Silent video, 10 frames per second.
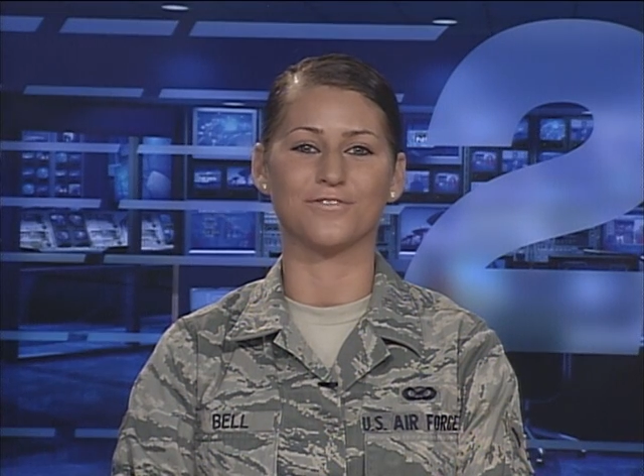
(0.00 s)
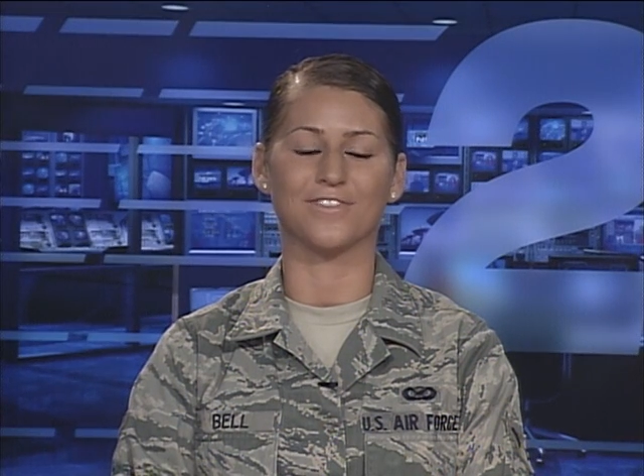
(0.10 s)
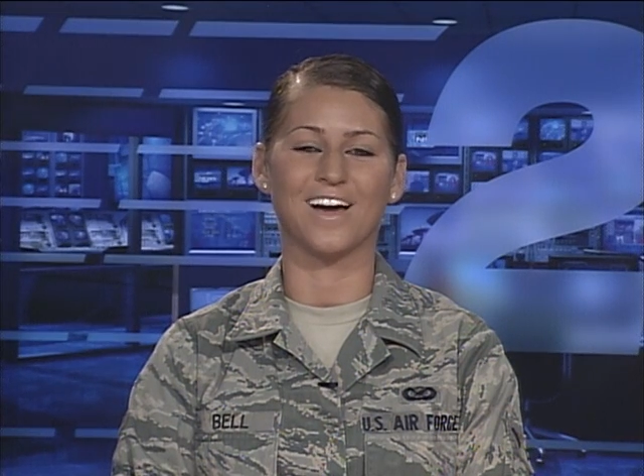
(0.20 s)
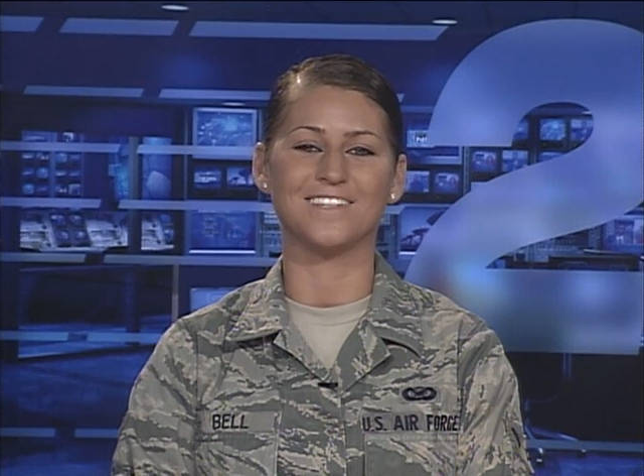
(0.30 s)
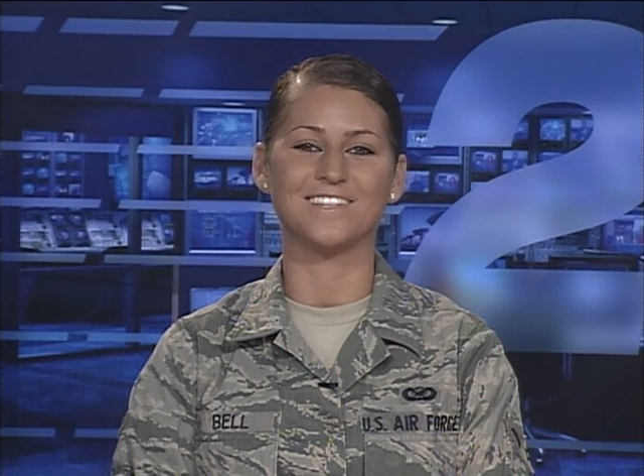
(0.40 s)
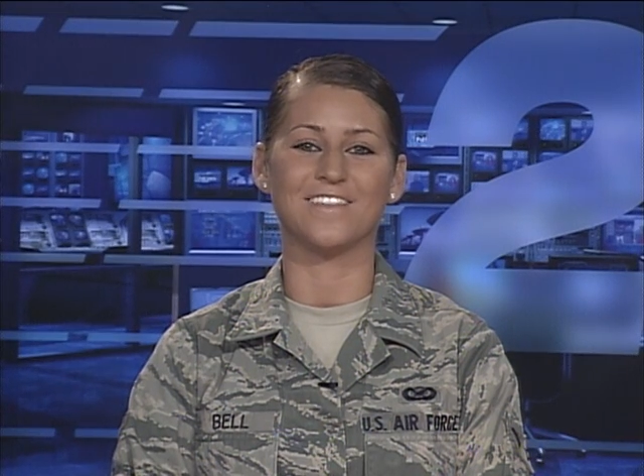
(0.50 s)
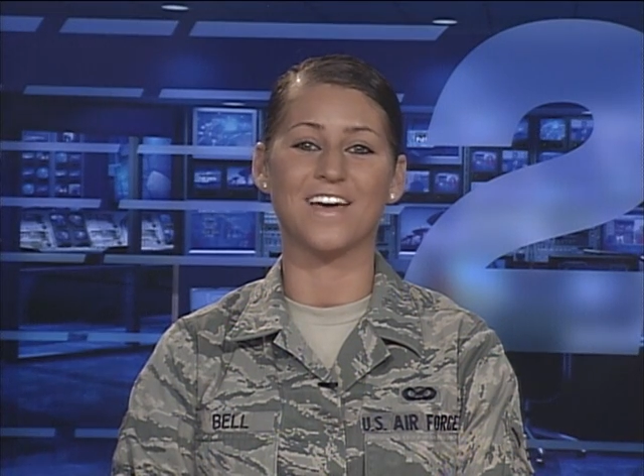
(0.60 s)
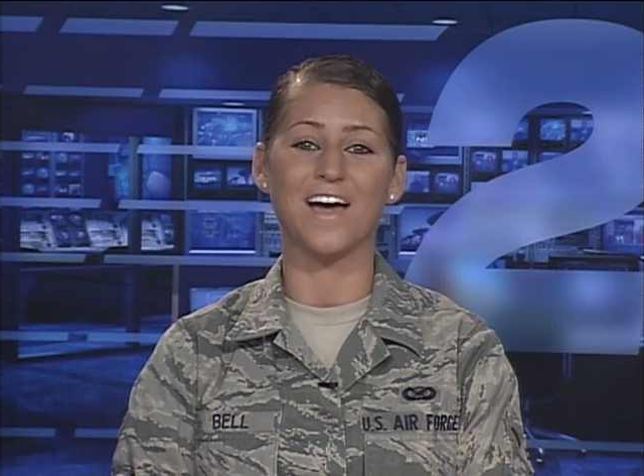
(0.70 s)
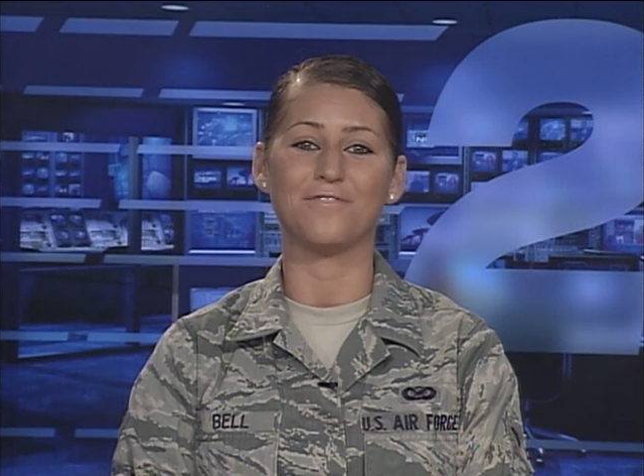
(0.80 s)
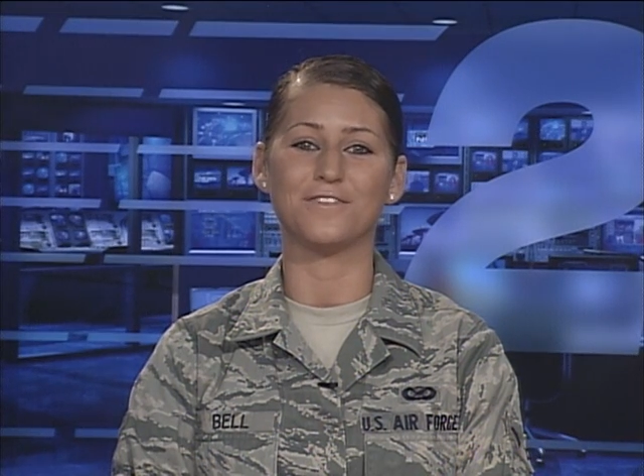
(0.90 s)
flights in
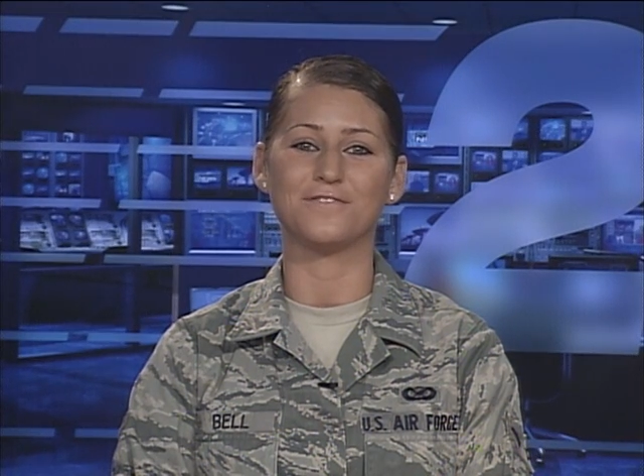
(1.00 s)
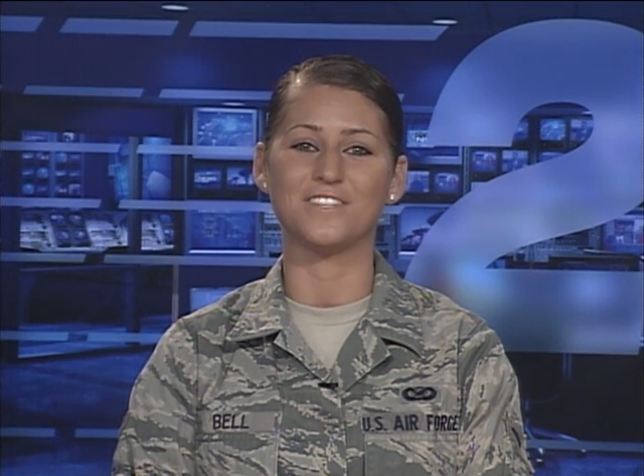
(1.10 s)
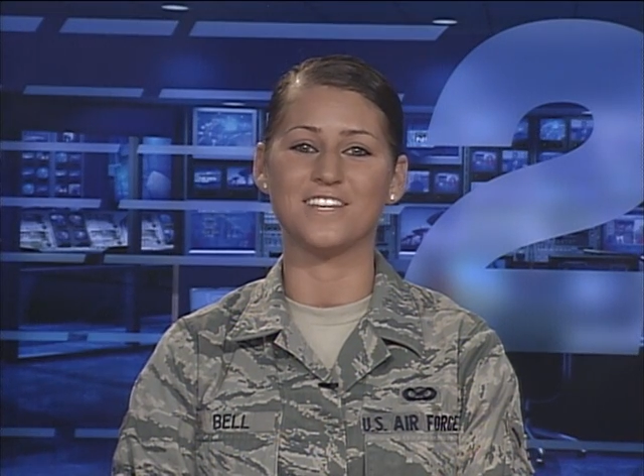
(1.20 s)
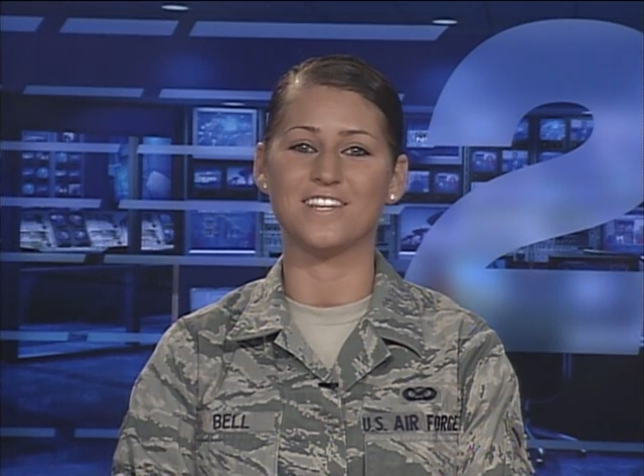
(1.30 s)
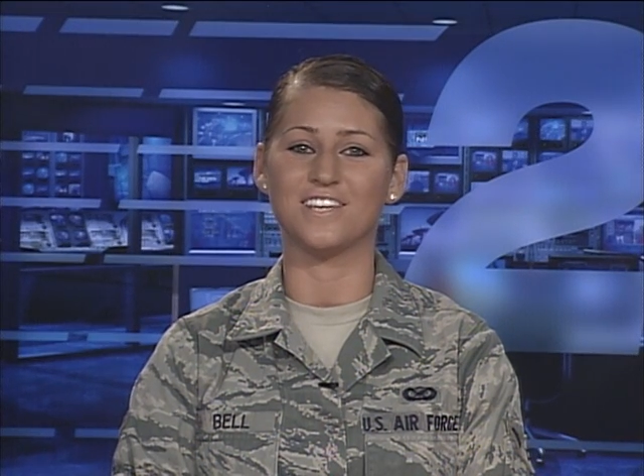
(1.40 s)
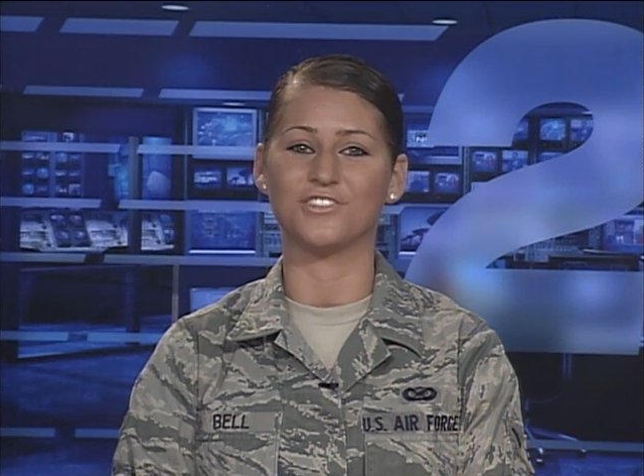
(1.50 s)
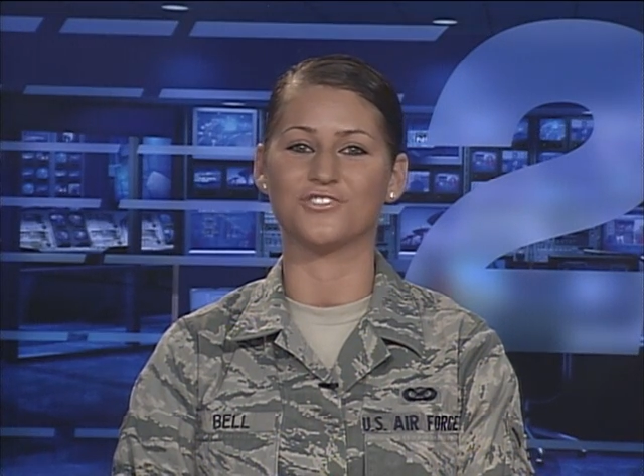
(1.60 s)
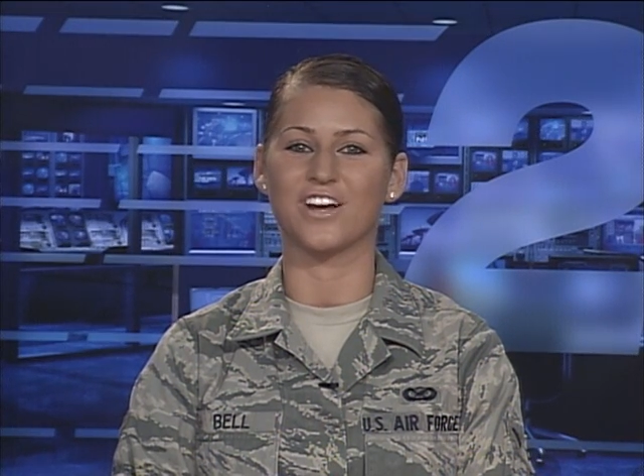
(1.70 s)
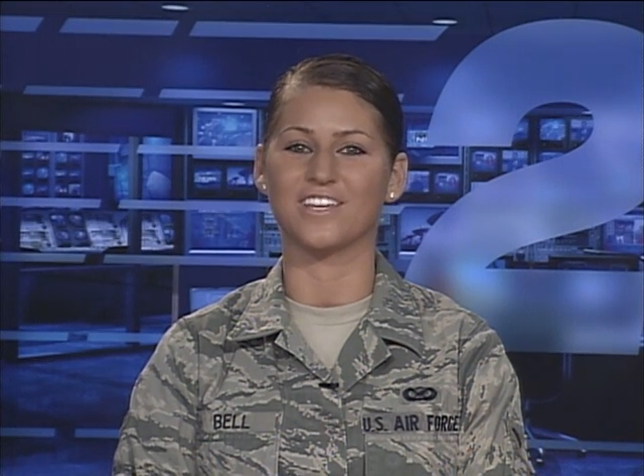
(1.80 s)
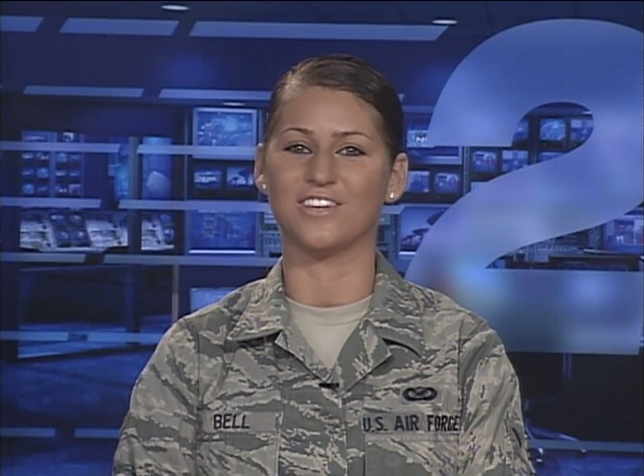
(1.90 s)
the F-15E
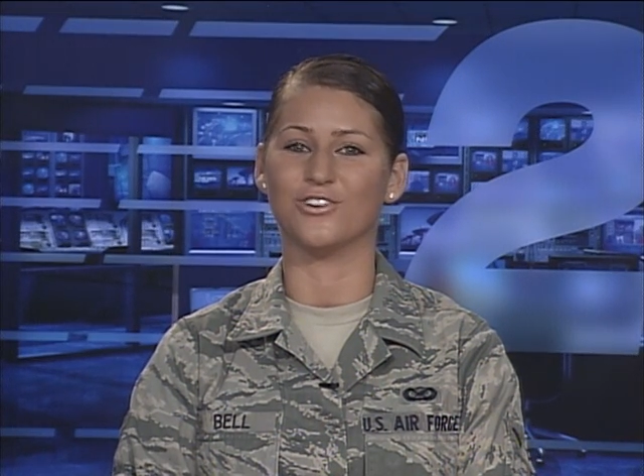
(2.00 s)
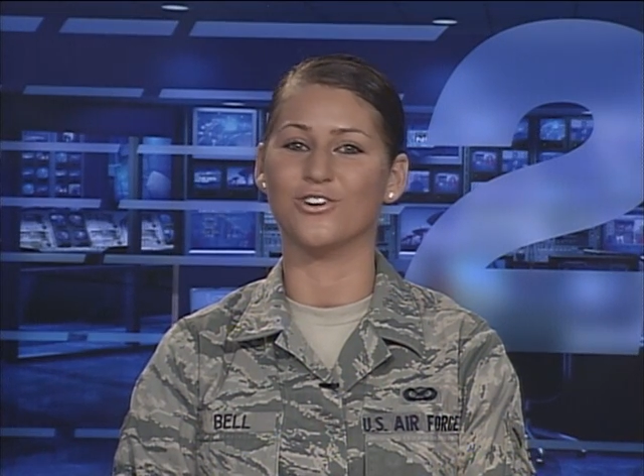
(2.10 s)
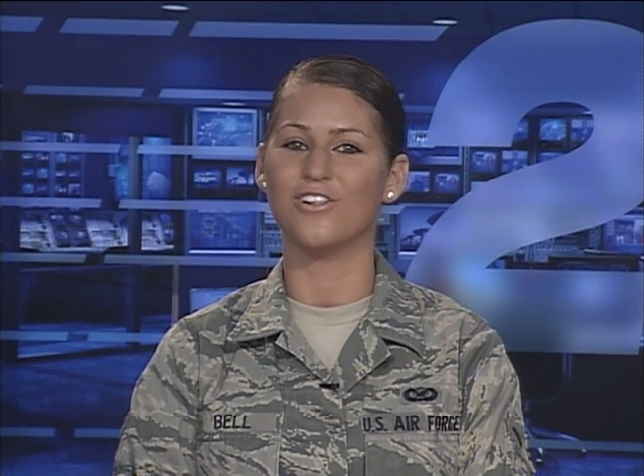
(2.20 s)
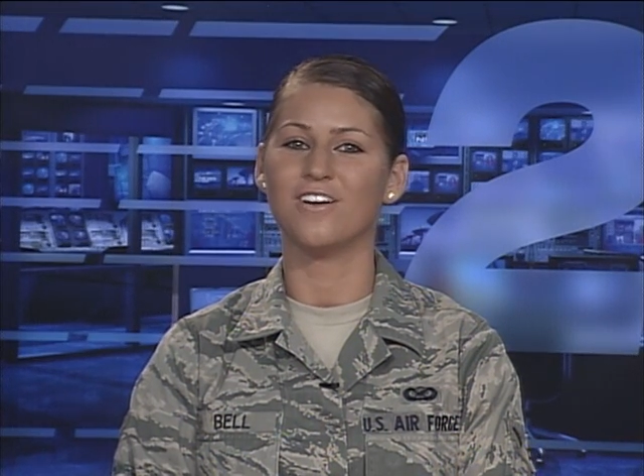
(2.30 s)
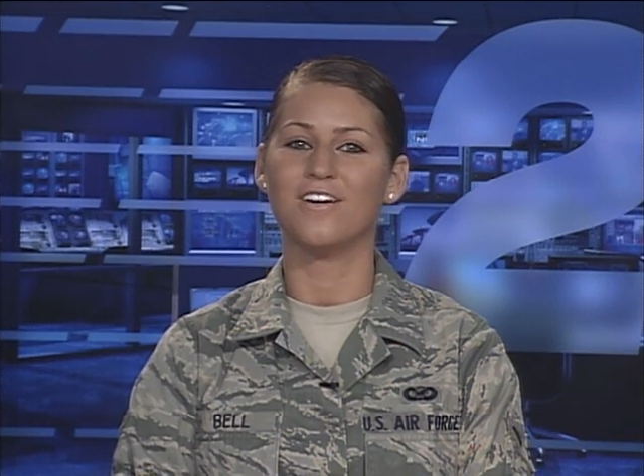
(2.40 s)
Strike Eagle.